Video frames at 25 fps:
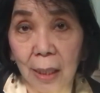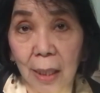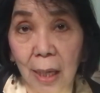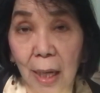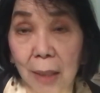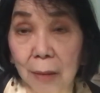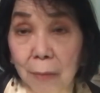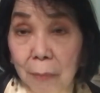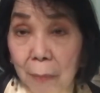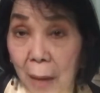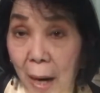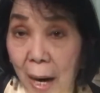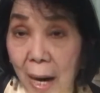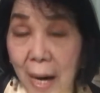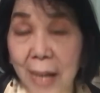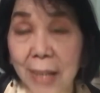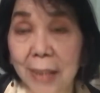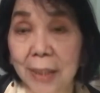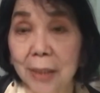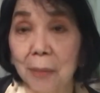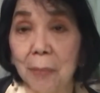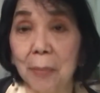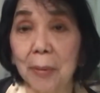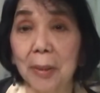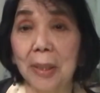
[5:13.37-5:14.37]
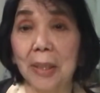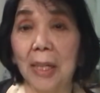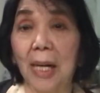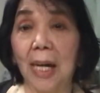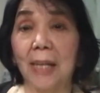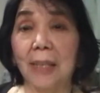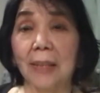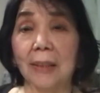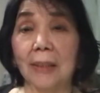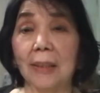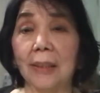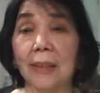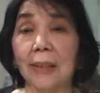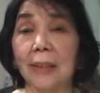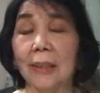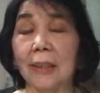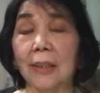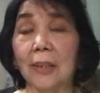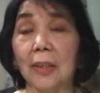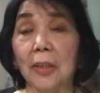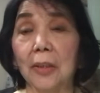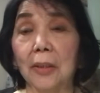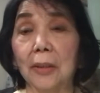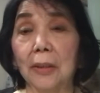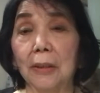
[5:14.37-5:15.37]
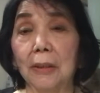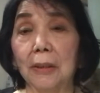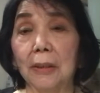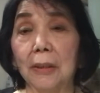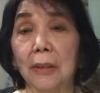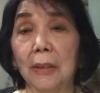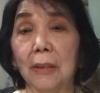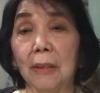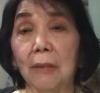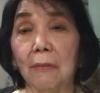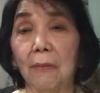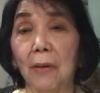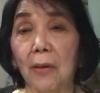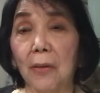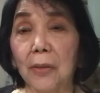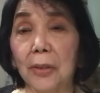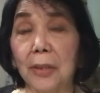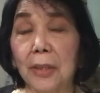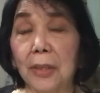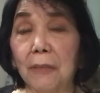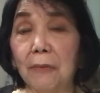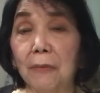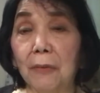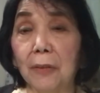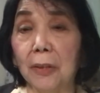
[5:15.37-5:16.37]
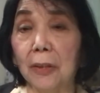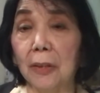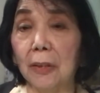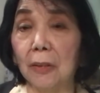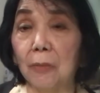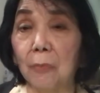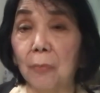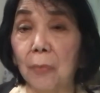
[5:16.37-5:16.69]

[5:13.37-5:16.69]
admired, and it is considered a very difficult